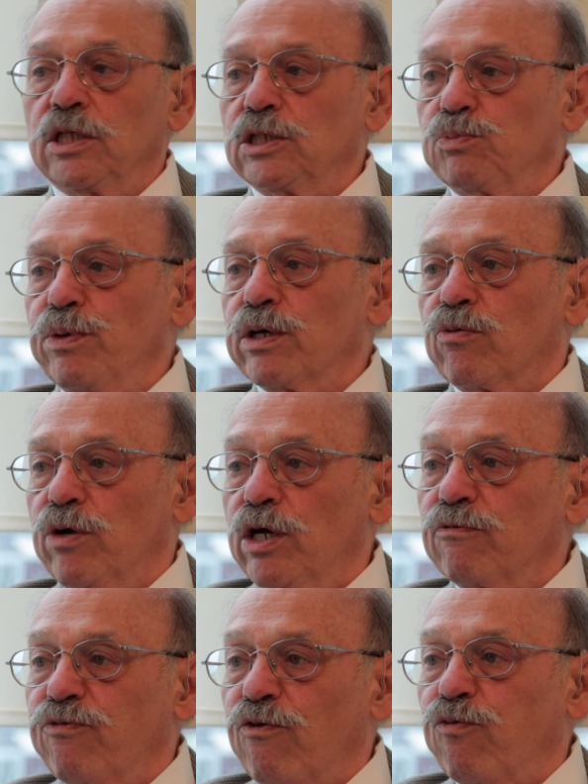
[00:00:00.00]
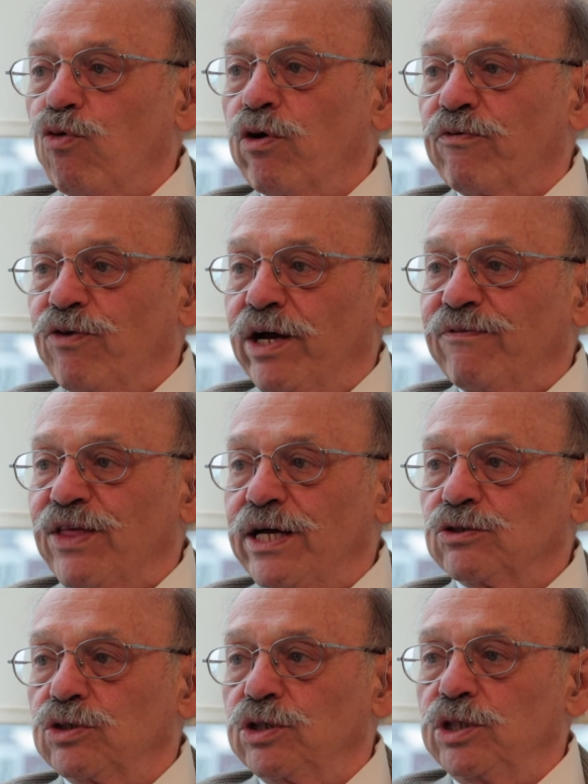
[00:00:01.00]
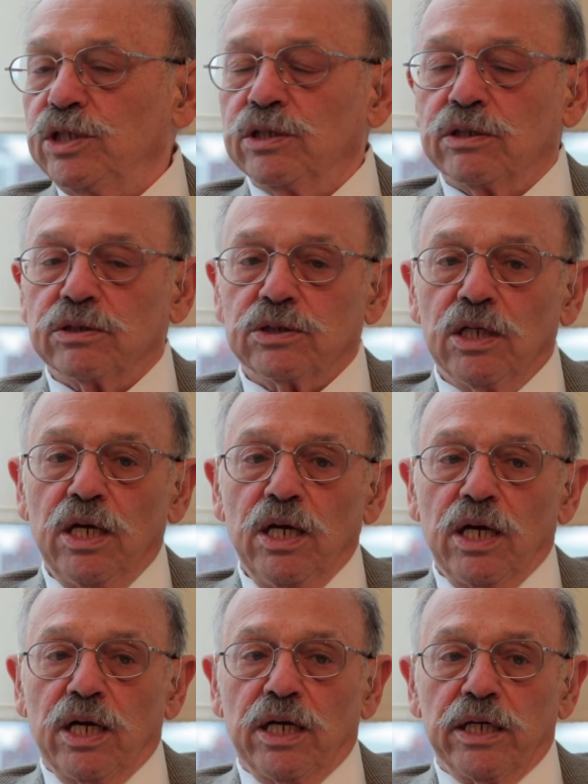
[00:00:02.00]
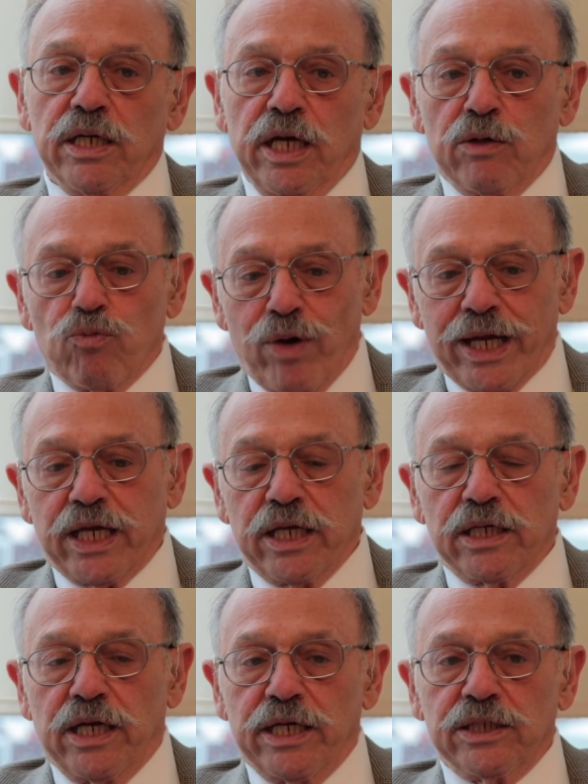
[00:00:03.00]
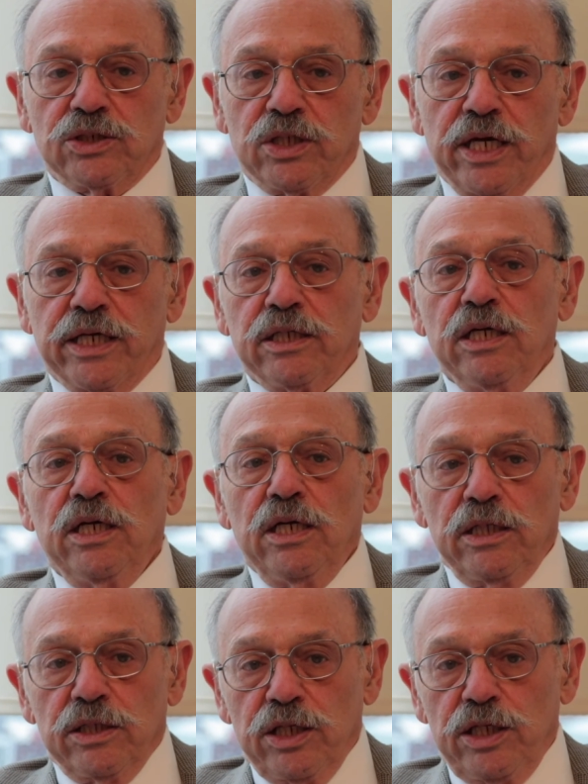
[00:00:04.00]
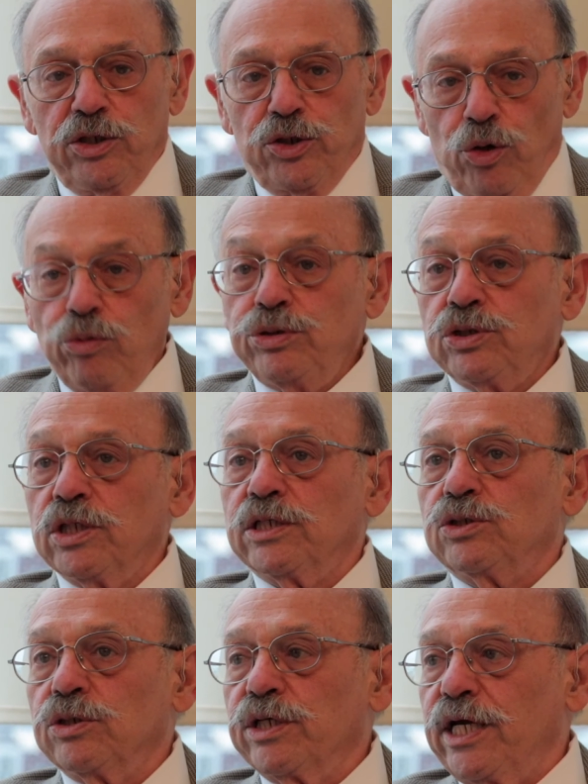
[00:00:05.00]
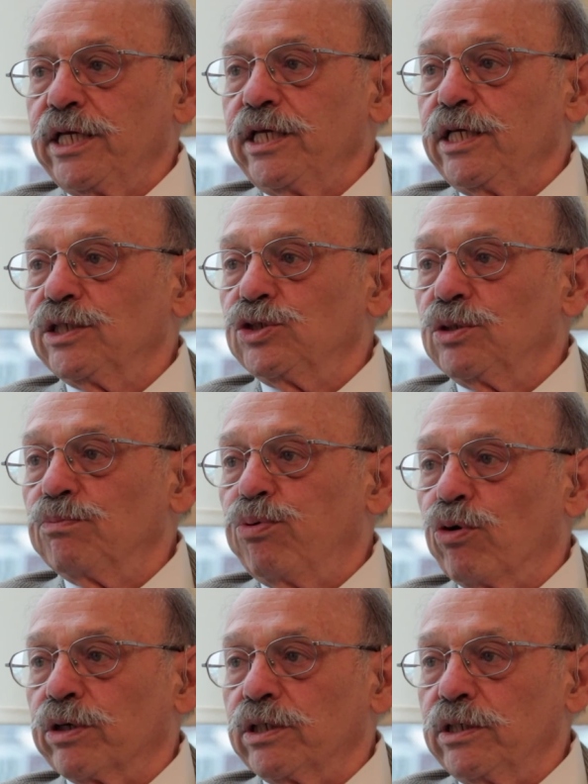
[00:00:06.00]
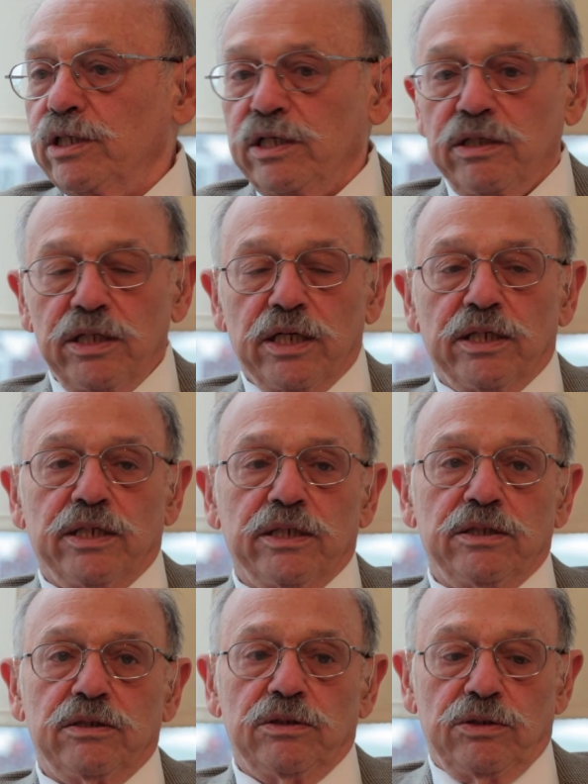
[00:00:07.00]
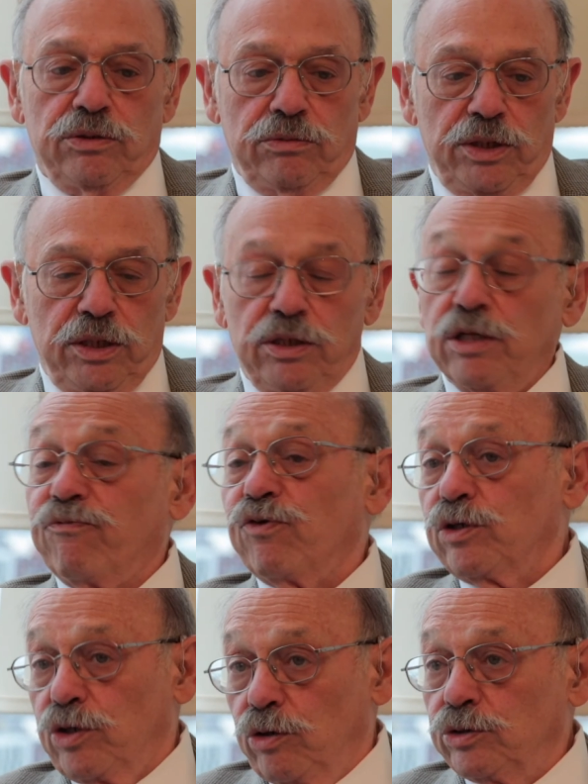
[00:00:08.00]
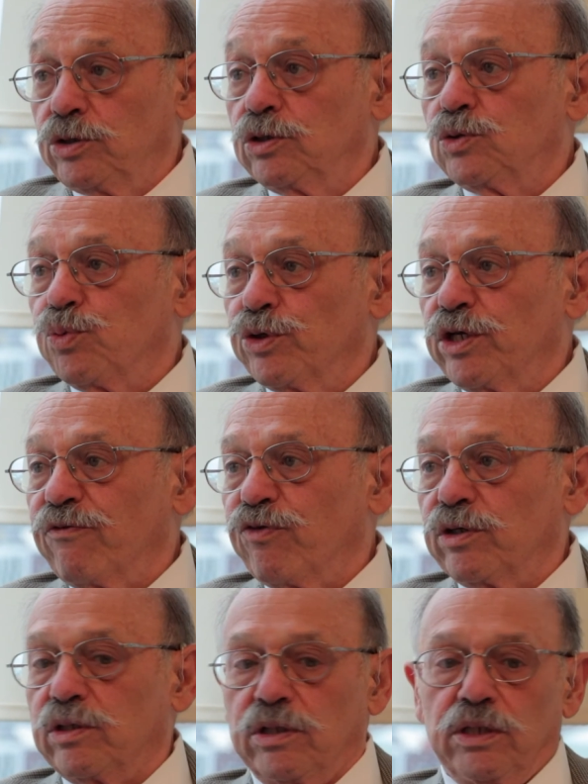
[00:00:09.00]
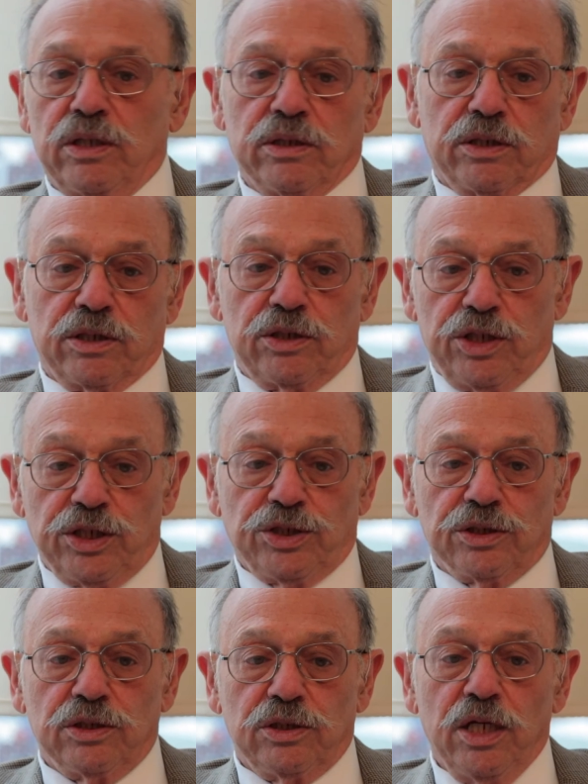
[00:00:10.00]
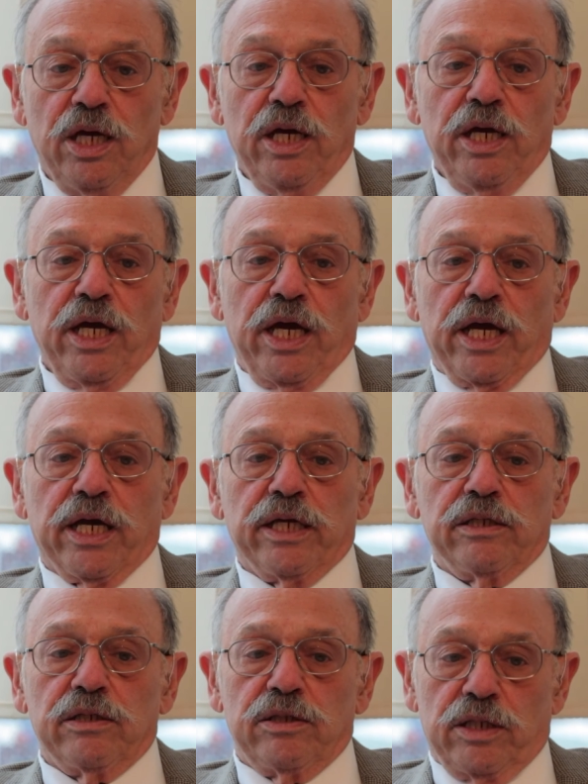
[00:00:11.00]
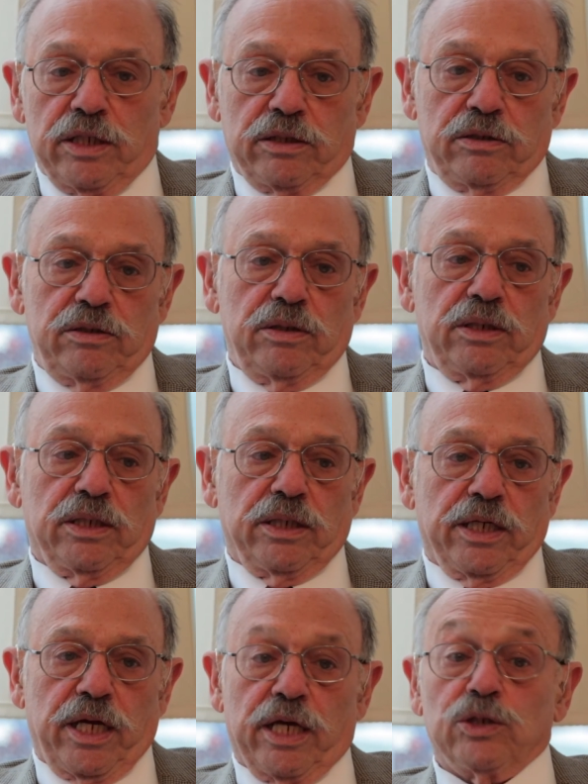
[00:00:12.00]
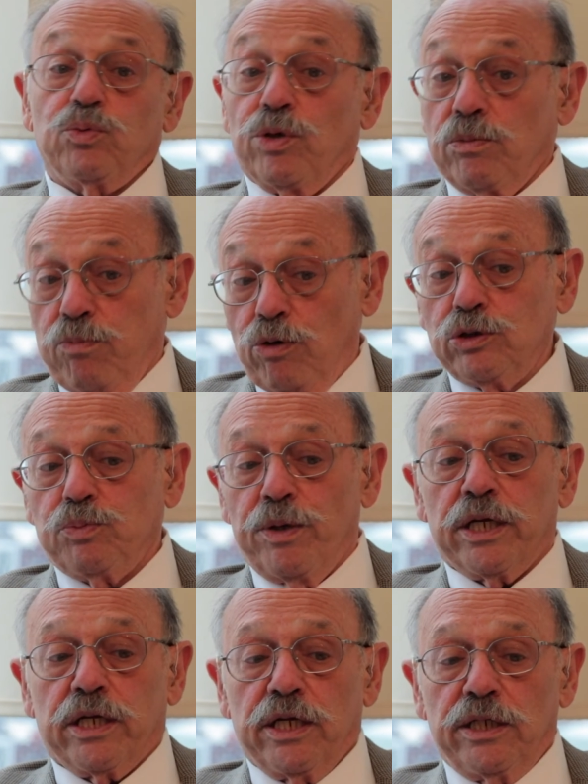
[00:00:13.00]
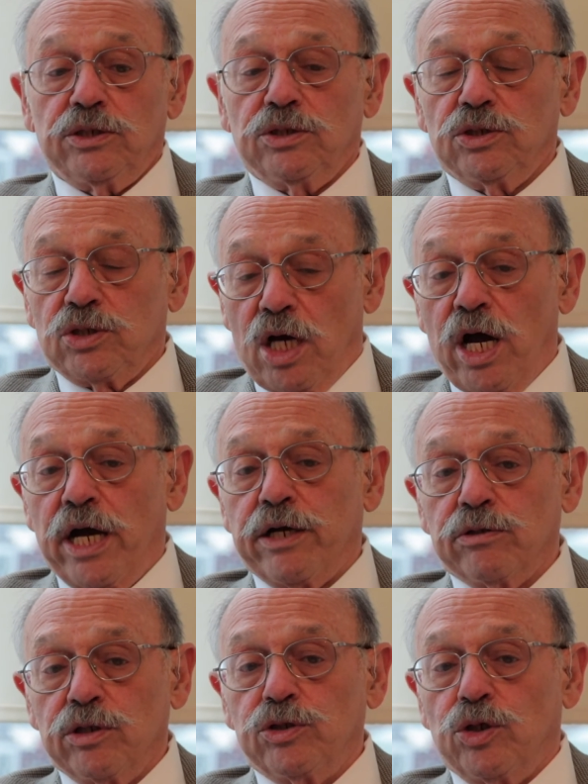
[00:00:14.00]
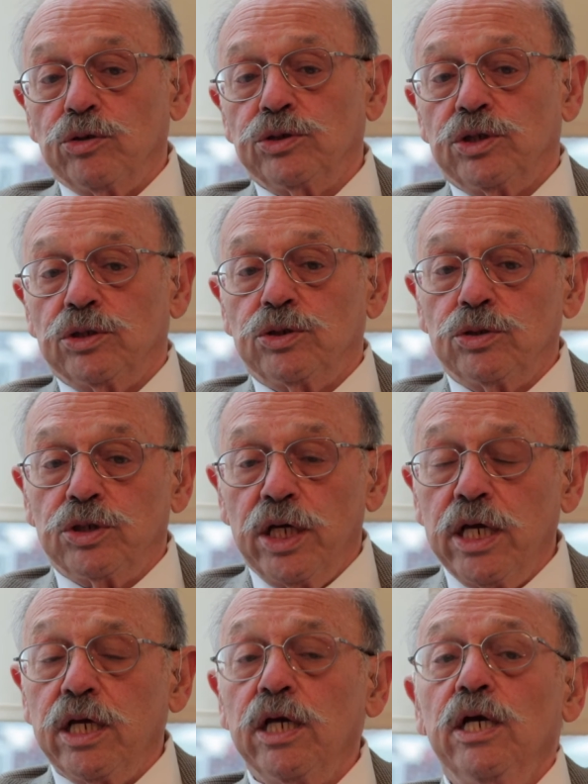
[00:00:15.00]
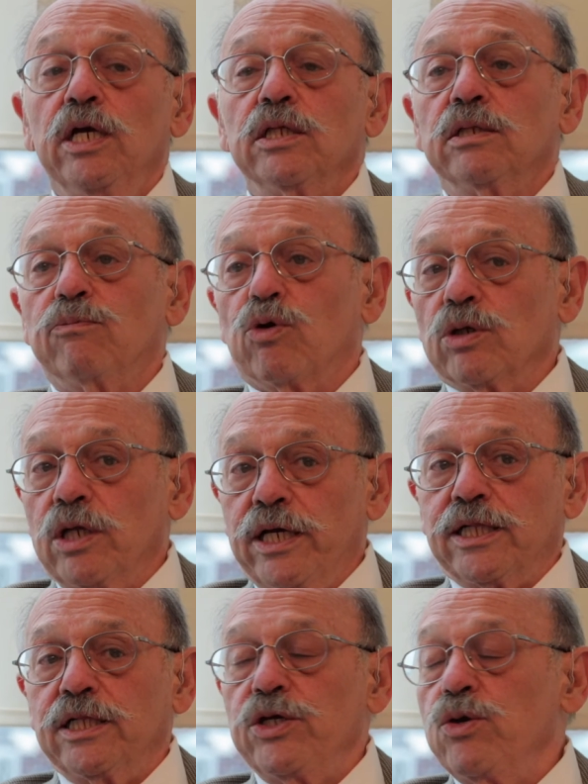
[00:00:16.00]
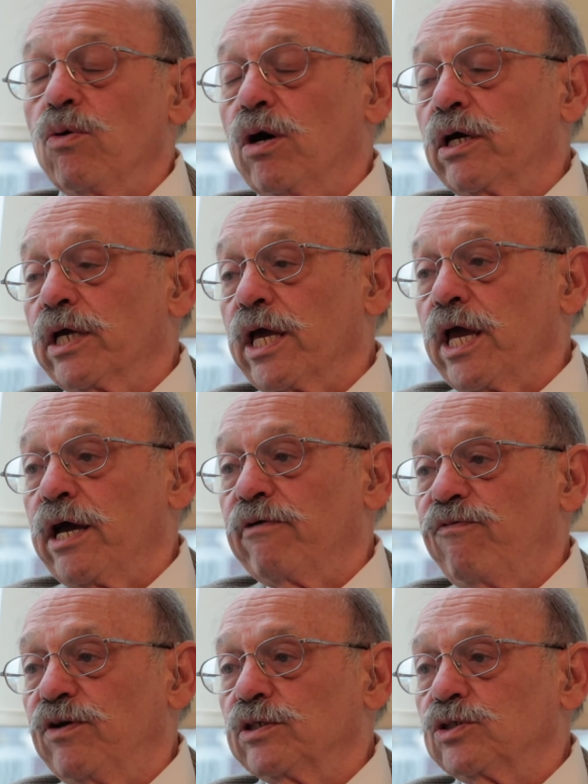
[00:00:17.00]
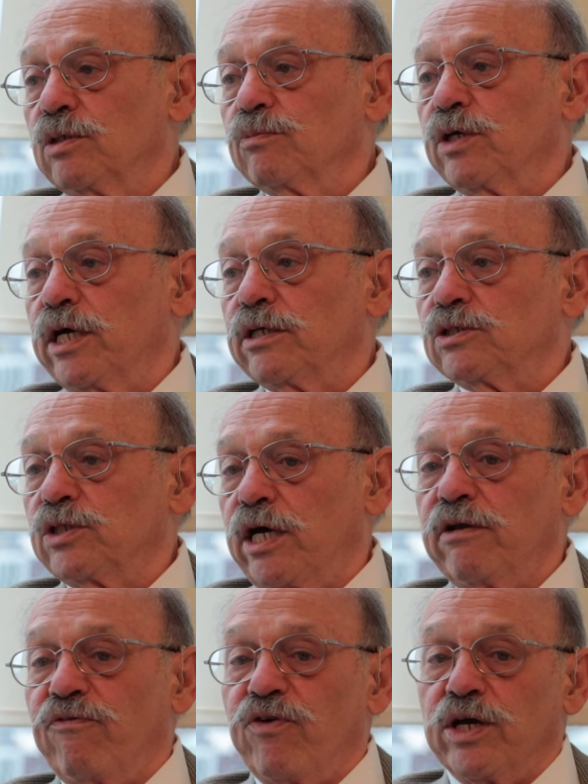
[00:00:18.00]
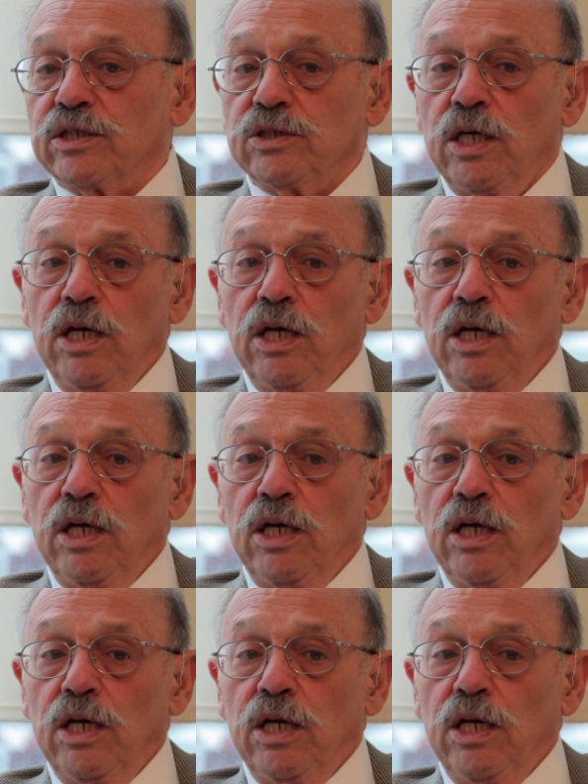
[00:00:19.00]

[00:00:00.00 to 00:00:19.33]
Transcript: that's been around for 4,000 or 5,000 years, and recognize that the dose that you're getting is important, and you need different doses for different conditions, and that as with most medications, the higher the dose that you take, the more likely you are to have some kind of side effects.